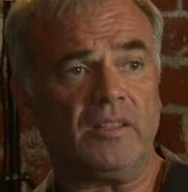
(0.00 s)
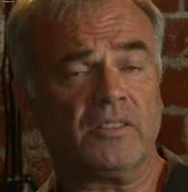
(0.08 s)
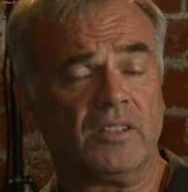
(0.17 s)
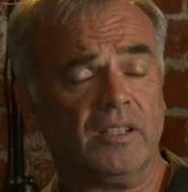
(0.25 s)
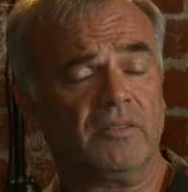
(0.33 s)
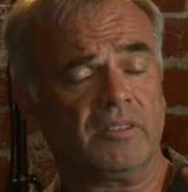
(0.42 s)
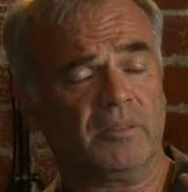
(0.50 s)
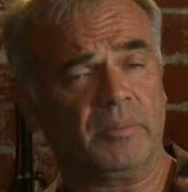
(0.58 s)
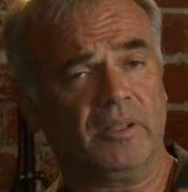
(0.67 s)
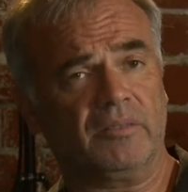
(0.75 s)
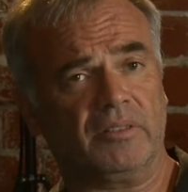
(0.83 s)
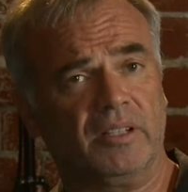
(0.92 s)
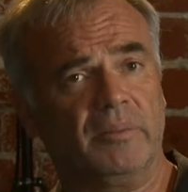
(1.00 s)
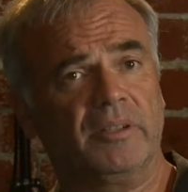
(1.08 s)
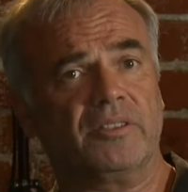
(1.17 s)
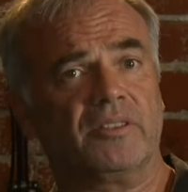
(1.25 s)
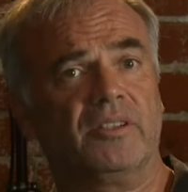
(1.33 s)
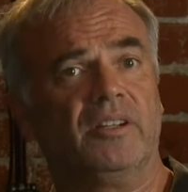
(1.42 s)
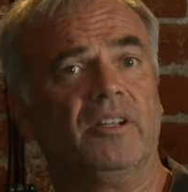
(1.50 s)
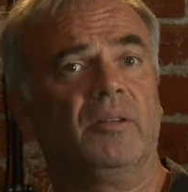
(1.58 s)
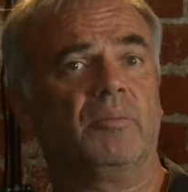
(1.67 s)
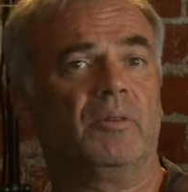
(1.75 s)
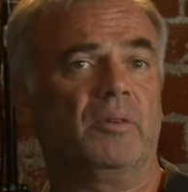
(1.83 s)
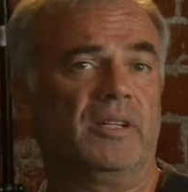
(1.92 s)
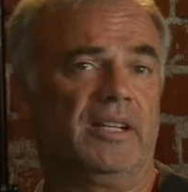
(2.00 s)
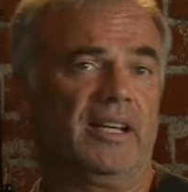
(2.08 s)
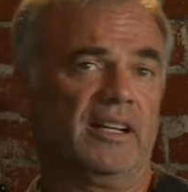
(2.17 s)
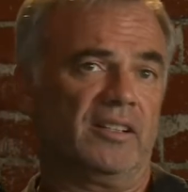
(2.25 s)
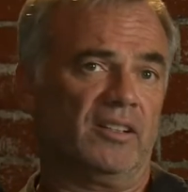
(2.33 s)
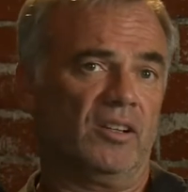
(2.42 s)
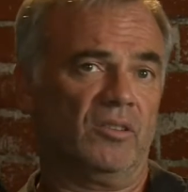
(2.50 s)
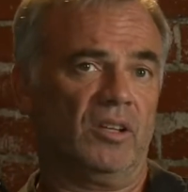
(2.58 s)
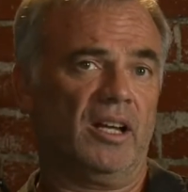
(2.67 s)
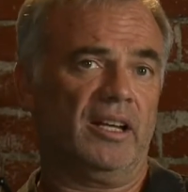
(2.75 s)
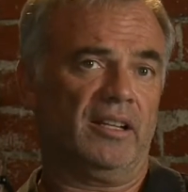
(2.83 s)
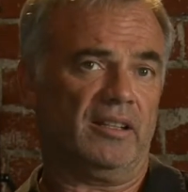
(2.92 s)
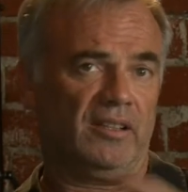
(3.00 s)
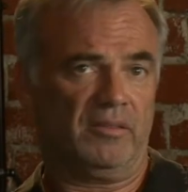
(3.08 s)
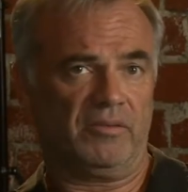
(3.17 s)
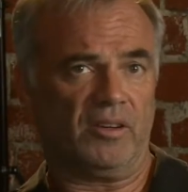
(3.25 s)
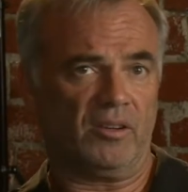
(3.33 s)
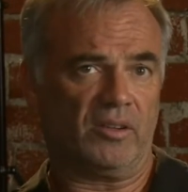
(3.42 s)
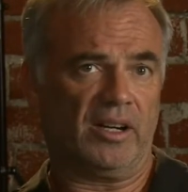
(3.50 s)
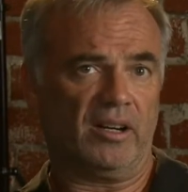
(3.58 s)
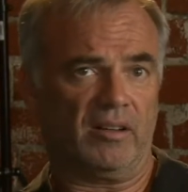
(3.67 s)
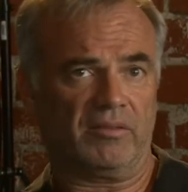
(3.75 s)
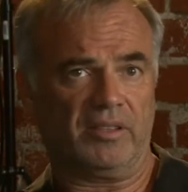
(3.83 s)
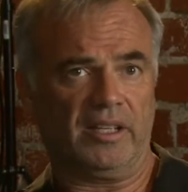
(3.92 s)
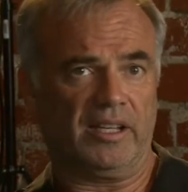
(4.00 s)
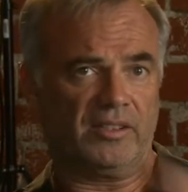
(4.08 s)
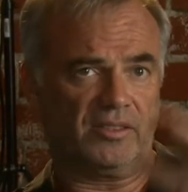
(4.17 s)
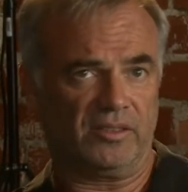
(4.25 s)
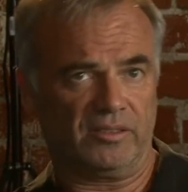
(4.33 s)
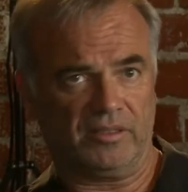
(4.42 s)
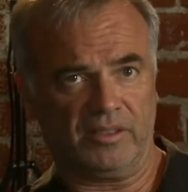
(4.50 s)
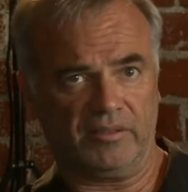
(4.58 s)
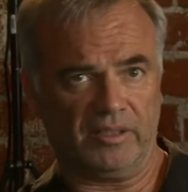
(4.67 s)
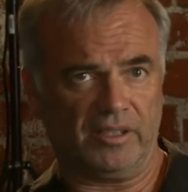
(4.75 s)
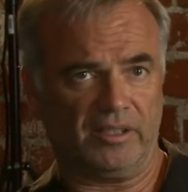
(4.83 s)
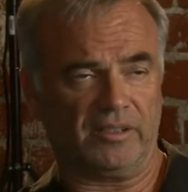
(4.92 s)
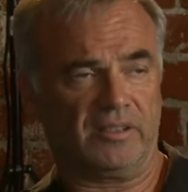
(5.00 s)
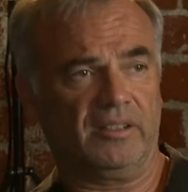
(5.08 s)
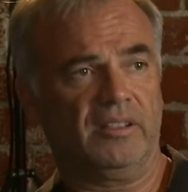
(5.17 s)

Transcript: deliver a beautiful image, but when you get into low light, you fall right off the edge of the earth.